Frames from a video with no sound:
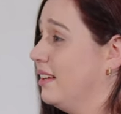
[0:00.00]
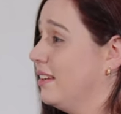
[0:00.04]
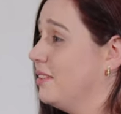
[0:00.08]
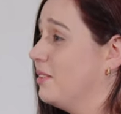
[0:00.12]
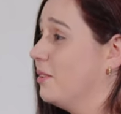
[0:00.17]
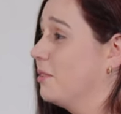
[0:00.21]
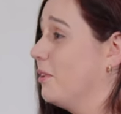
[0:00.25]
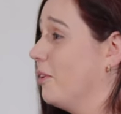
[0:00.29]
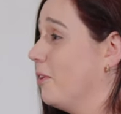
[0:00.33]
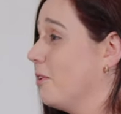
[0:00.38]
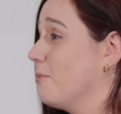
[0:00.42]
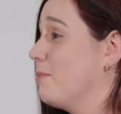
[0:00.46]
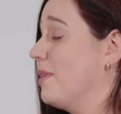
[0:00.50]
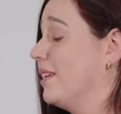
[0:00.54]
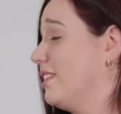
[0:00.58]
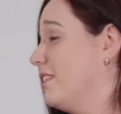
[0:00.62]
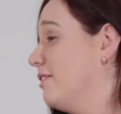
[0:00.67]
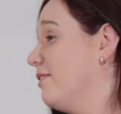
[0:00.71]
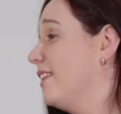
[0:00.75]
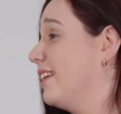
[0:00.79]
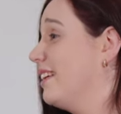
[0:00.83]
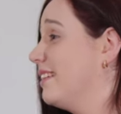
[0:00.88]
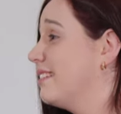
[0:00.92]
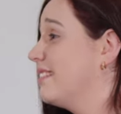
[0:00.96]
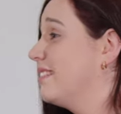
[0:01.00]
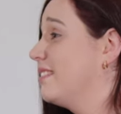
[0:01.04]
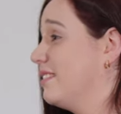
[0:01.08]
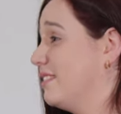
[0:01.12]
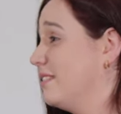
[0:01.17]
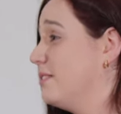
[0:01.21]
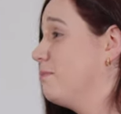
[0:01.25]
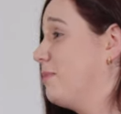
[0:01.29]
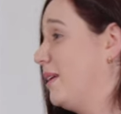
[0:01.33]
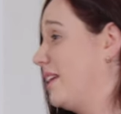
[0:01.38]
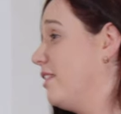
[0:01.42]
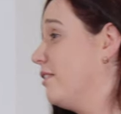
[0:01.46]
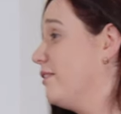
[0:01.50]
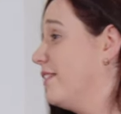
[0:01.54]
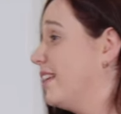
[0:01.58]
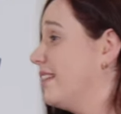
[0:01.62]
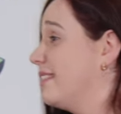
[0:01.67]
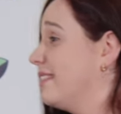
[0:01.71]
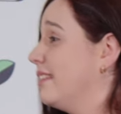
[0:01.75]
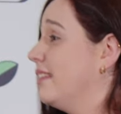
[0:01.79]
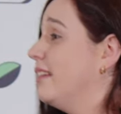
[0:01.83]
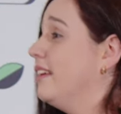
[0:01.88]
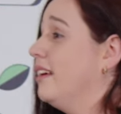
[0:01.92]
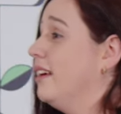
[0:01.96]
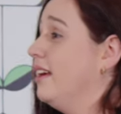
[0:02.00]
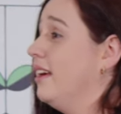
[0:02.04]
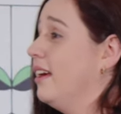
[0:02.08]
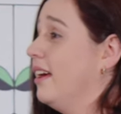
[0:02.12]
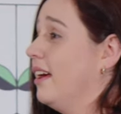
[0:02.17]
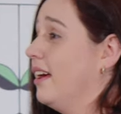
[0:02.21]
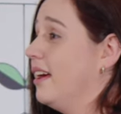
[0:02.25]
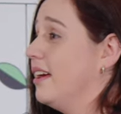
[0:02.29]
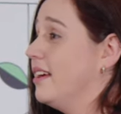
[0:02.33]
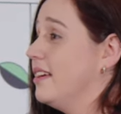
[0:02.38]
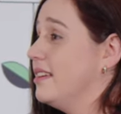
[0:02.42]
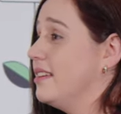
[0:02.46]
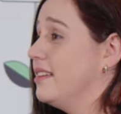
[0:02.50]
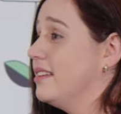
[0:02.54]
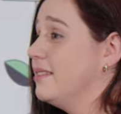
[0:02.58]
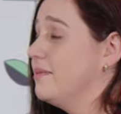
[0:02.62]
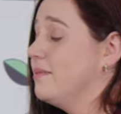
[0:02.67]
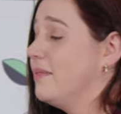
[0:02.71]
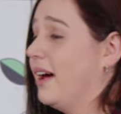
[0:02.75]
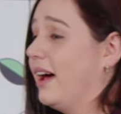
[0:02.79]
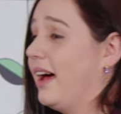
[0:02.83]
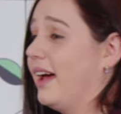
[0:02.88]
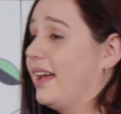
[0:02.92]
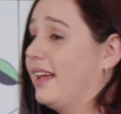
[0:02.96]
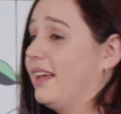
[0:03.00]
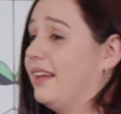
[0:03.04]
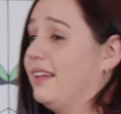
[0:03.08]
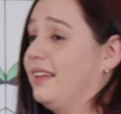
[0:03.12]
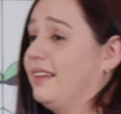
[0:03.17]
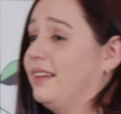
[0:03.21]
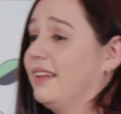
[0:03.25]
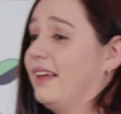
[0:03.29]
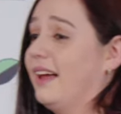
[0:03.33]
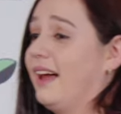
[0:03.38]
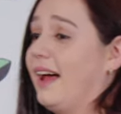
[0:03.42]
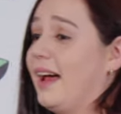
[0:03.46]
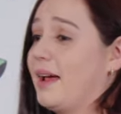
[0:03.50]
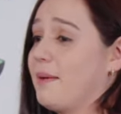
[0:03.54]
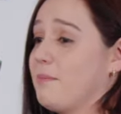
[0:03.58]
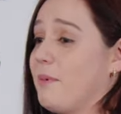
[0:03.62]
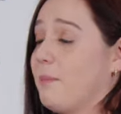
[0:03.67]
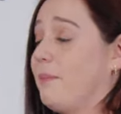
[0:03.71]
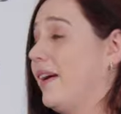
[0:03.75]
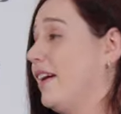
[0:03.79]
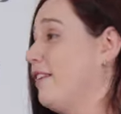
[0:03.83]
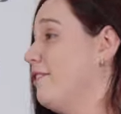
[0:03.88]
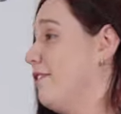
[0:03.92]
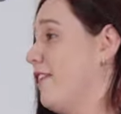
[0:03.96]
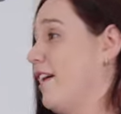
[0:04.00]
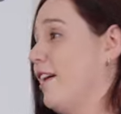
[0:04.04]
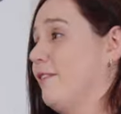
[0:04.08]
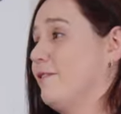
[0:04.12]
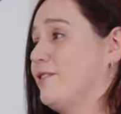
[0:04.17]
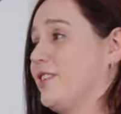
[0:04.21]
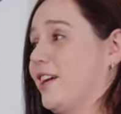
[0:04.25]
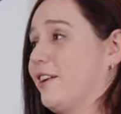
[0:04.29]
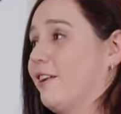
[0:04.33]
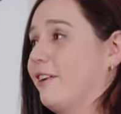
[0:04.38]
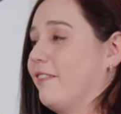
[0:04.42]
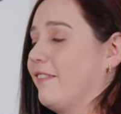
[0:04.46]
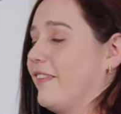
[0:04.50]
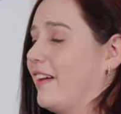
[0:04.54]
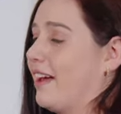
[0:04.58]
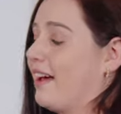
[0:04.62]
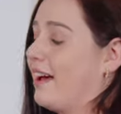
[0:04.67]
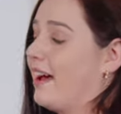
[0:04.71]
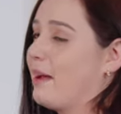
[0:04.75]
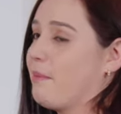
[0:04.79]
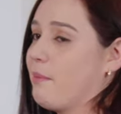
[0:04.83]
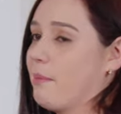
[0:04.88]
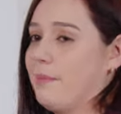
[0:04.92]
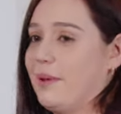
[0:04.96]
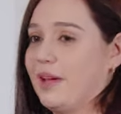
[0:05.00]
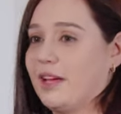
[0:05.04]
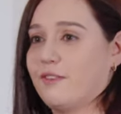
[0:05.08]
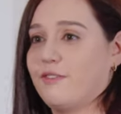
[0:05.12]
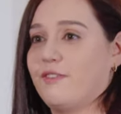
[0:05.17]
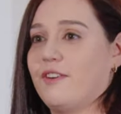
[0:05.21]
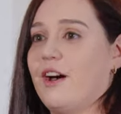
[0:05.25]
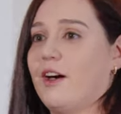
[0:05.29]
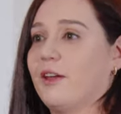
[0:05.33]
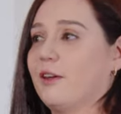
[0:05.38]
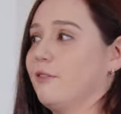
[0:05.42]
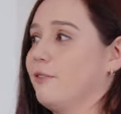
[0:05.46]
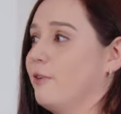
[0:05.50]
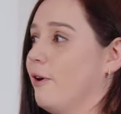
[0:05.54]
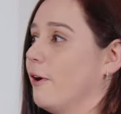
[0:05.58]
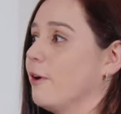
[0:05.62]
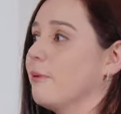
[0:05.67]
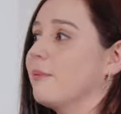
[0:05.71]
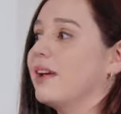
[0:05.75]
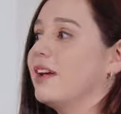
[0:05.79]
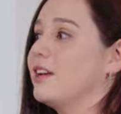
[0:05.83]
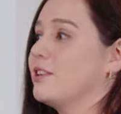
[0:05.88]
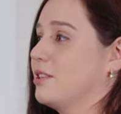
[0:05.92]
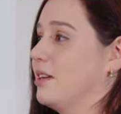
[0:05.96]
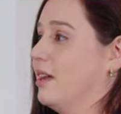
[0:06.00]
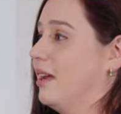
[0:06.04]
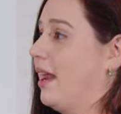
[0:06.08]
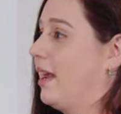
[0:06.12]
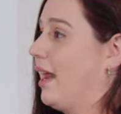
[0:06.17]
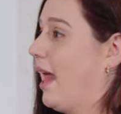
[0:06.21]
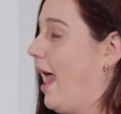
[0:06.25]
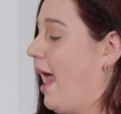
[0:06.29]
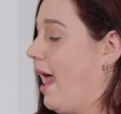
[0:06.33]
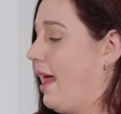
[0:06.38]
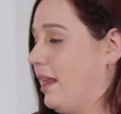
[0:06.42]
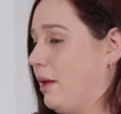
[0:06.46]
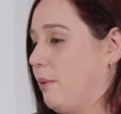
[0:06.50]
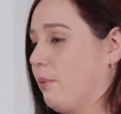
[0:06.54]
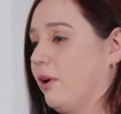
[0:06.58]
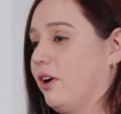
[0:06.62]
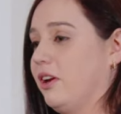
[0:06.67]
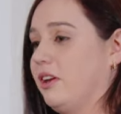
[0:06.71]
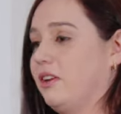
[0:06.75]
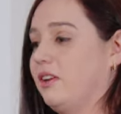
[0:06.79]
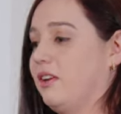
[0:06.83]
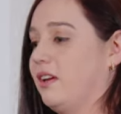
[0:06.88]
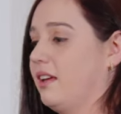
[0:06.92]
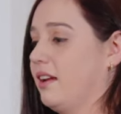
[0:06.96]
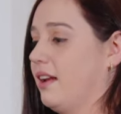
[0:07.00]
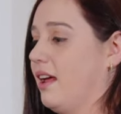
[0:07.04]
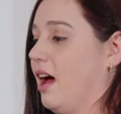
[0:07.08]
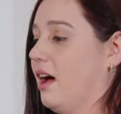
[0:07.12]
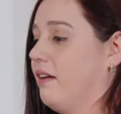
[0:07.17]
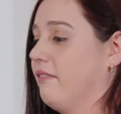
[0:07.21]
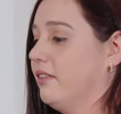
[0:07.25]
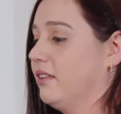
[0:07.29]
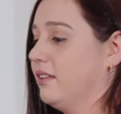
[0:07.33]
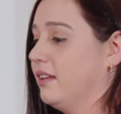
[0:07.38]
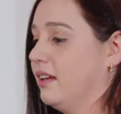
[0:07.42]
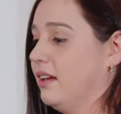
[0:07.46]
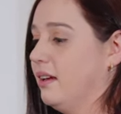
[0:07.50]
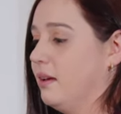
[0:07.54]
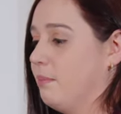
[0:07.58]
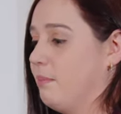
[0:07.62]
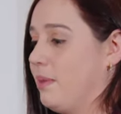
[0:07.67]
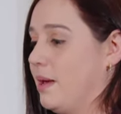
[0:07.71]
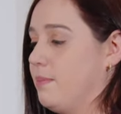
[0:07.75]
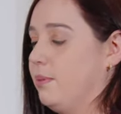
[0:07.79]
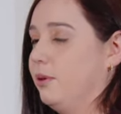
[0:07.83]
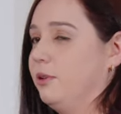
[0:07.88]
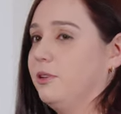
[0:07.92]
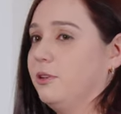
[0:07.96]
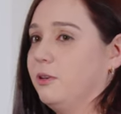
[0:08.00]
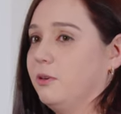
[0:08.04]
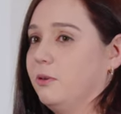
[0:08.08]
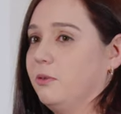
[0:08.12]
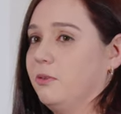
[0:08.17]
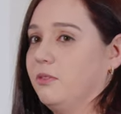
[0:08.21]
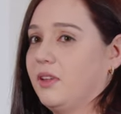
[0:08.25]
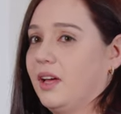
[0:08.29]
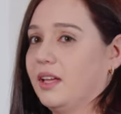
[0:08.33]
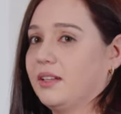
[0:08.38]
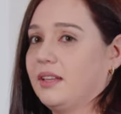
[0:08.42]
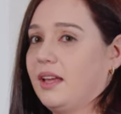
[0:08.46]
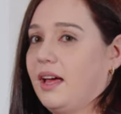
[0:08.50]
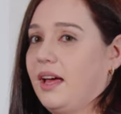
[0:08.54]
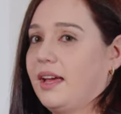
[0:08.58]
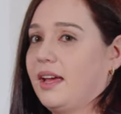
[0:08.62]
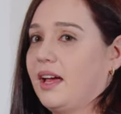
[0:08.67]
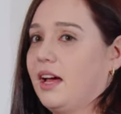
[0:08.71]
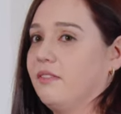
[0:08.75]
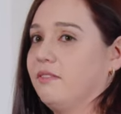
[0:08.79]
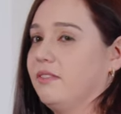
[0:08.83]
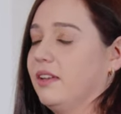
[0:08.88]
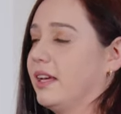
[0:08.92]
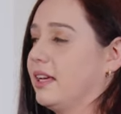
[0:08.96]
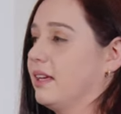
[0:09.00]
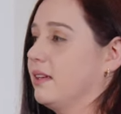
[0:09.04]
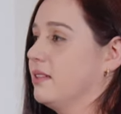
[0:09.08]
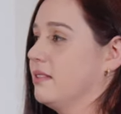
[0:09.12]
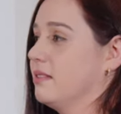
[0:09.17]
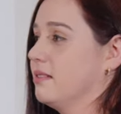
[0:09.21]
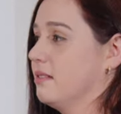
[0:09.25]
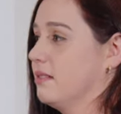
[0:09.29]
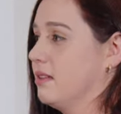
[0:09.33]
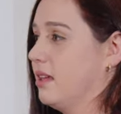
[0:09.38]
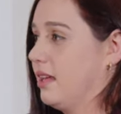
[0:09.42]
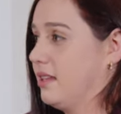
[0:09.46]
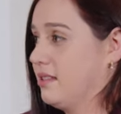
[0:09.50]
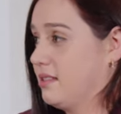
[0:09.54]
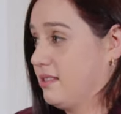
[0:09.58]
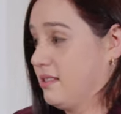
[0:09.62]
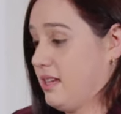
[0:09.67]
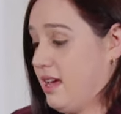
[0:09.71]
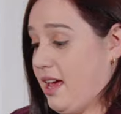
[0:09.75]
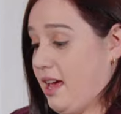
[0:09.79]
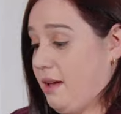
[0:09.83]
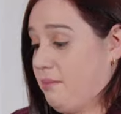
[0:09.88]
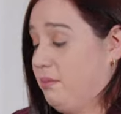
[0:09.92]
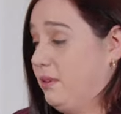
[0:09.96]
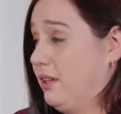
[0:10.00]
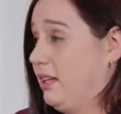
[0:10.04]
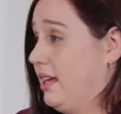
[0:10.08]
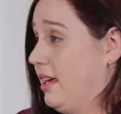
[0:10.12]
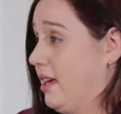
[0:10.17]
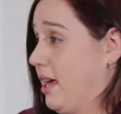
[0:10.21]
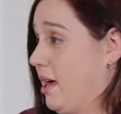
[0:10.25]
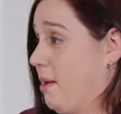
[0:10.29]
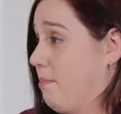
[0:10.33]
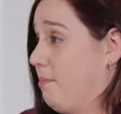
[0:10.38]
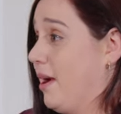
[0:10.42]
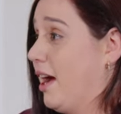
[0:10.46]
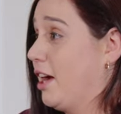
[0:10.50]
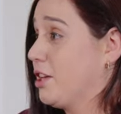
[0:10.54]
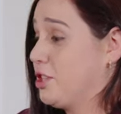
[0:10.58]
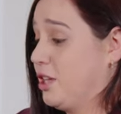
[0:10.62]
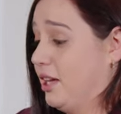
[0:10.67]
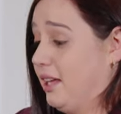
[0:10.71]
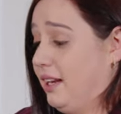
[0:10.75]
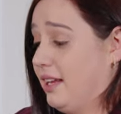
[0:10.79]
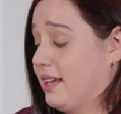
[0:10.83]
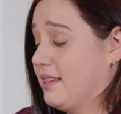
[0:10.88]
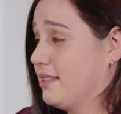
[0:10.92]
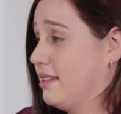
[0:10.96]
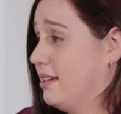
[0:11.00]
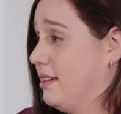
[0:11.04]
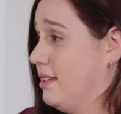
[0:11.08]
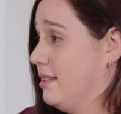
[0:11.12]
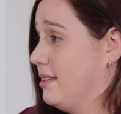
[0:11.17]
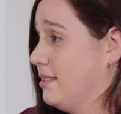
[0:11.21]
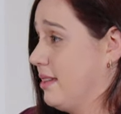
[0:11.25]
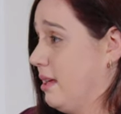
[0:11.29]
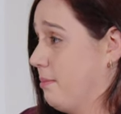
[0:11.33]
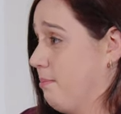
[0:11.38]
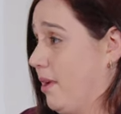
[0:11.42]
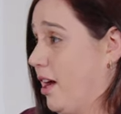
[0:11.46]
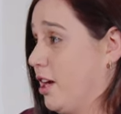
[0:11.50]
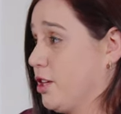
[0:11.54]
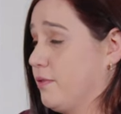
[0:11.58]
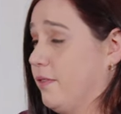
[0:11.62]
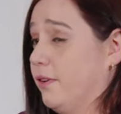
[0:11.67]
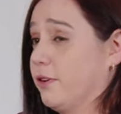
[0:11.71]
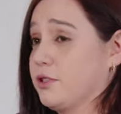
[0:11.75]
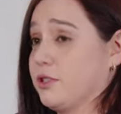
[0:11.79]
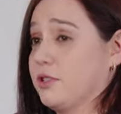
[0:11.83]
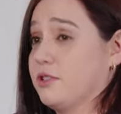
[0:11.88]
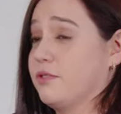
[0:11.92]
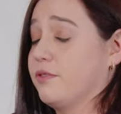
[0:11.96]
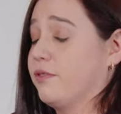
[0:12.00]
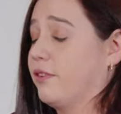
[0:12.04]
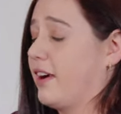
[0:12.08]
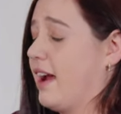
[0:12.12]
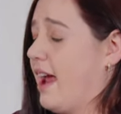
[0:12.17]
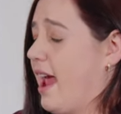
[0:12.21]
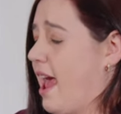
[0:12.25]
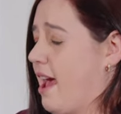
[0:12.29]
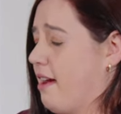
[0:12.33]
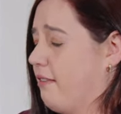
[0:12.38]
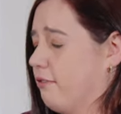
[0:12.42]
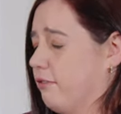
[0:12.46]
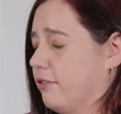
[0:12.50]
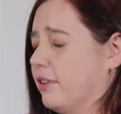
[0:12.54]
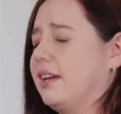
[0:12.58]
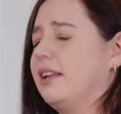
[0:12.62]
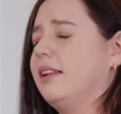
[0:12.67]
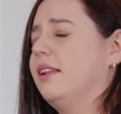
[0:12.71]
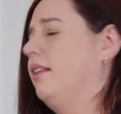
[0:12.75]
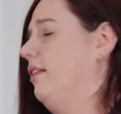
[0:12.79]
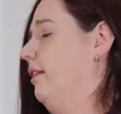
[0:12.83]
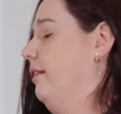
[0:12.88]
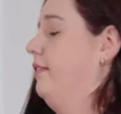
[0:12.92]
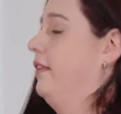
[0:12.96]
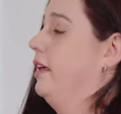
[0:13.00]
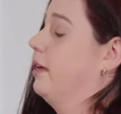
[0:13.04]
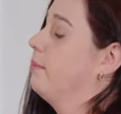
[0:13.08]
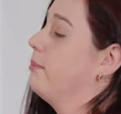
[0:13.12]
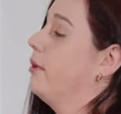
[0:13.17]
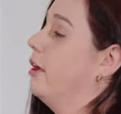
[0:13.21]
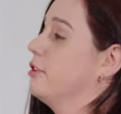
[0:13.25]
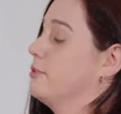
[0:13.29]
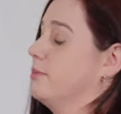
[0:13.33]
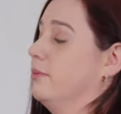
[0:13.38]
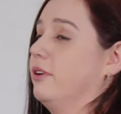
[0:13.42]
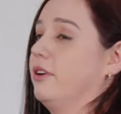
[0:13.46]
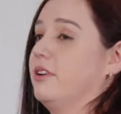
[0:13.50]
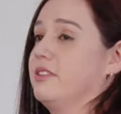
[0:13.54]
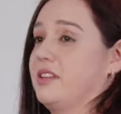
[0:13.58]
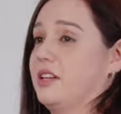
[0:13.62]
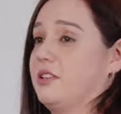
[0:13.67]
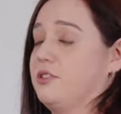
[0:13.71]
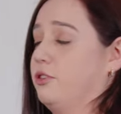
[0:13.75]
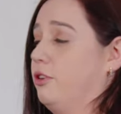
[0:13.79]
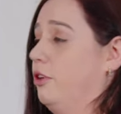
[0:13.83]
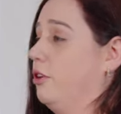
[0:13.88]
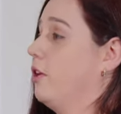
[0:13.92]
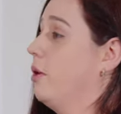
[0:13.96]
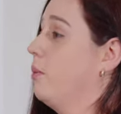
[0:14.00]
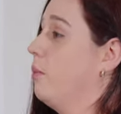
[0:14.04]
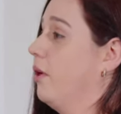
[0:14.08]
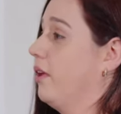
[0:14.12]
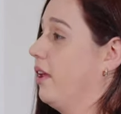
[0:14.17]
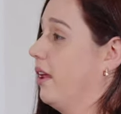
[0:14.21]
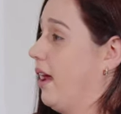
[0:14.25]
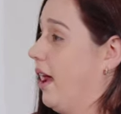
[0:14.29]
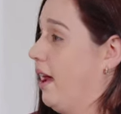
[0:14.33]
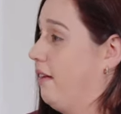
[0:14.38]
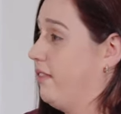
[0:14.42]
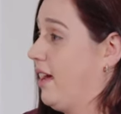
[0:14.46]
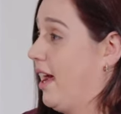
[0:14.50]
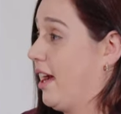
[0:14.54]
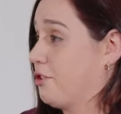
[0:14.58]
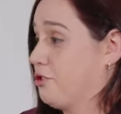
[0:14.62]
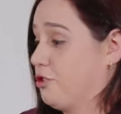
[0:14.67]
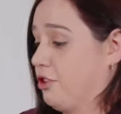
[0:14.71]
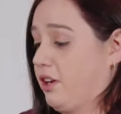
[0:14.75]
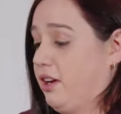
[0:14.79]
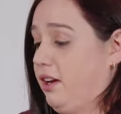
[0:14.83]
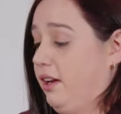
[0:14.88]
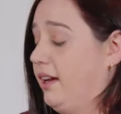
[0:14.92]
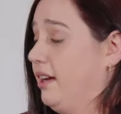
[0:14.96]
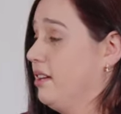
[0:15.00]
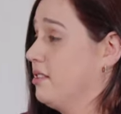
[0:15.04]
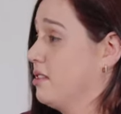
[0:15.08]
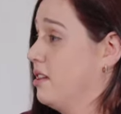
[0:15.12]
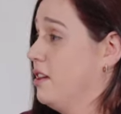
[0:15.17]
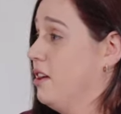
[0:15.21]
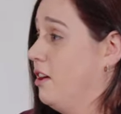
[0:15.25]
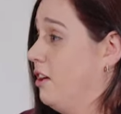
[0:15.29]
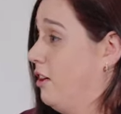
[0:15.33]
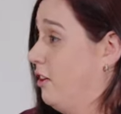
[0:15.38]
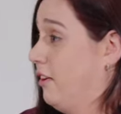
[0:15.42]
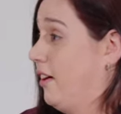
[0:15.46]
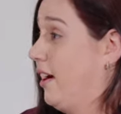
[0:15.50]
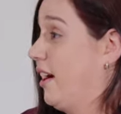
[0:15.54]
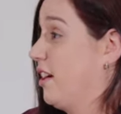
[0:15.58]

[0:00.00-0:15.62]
Don't automate the fix, be the fix. Um, I, I'm a big fan of generative AI. I'm a big fan of automation and anywhere you can have it. People know that I have like um, uh, bash aliases and bash functions for every little thing possible because I do not want to have extra clicks or